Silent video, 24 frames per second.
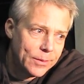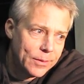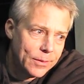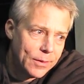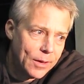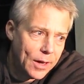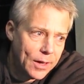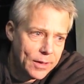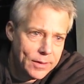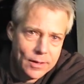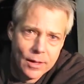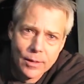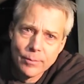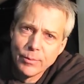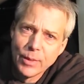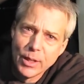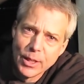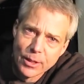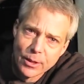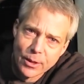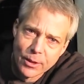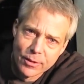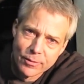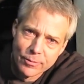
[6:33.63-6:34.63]
I, I
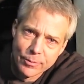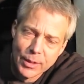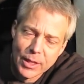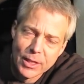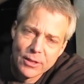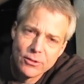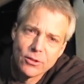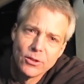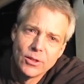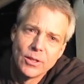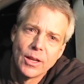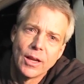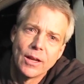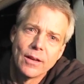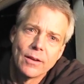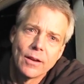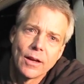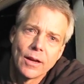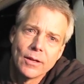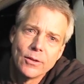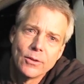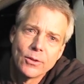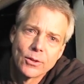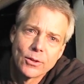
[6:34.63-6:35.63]
may not have mentioned yet,
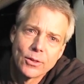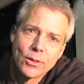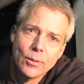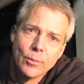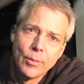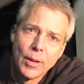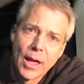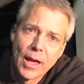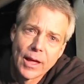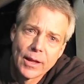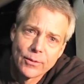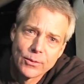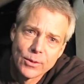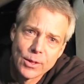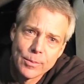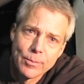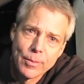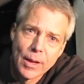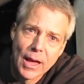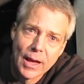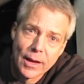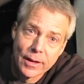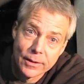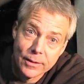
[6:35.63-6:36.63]
I hooked the battery
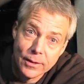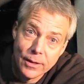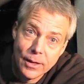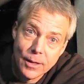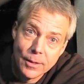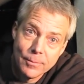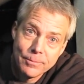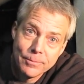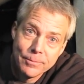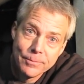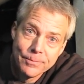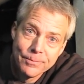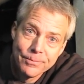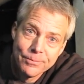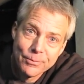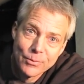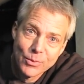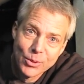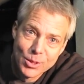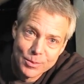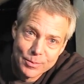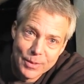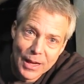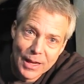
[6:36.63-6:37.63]
back up,
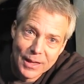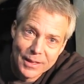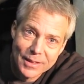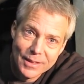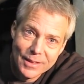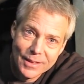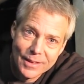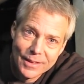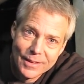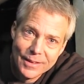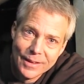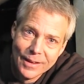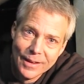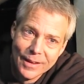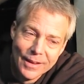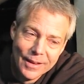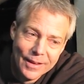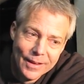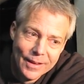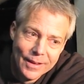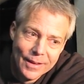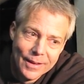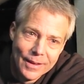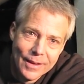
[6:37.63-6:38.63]
put it back in,
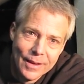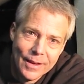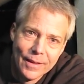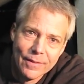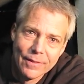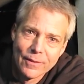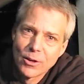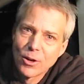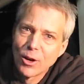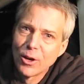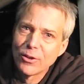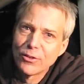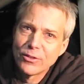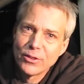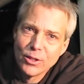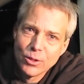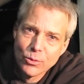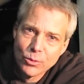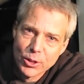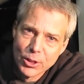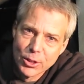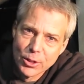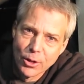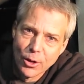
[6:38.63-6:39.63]
and the car still
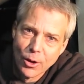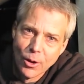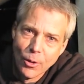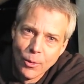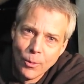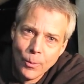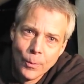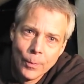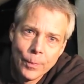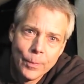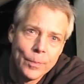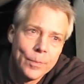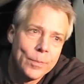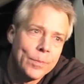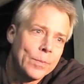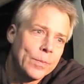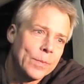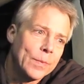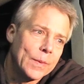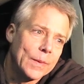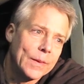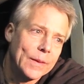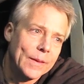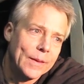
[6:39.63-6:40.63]
wouldn't go.
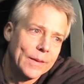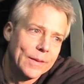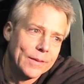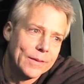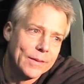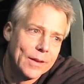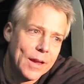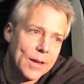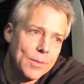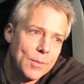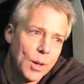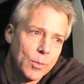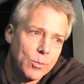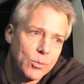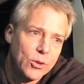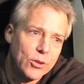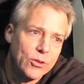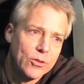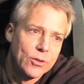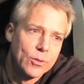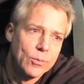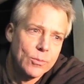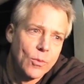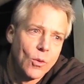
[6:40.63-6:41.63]
It came up with
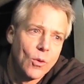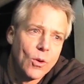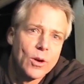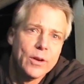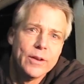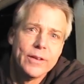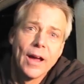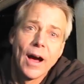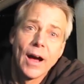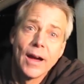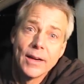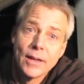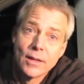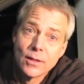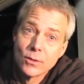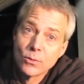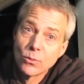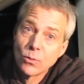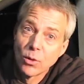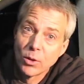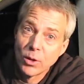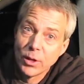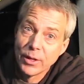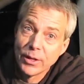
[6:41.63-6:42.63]
some more dire
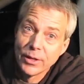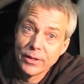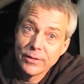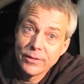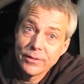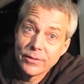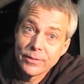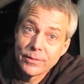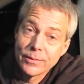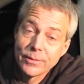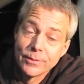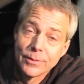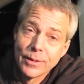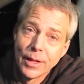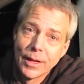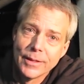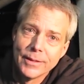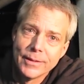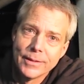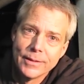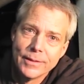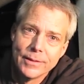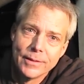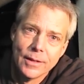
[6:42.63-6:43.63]
warnings,
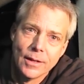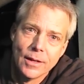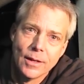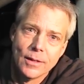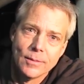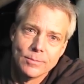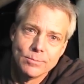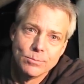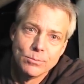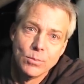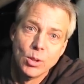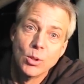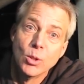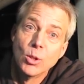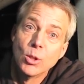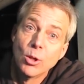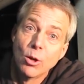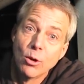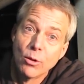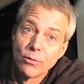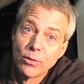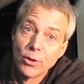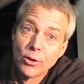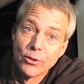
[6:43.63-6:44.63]
like uh, pull
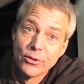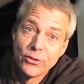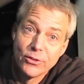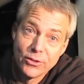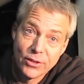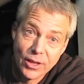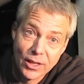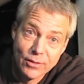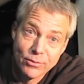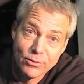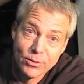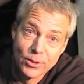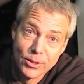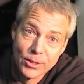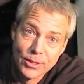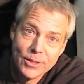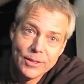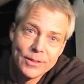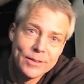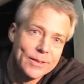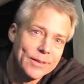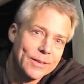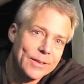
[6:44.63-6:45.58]
over safely,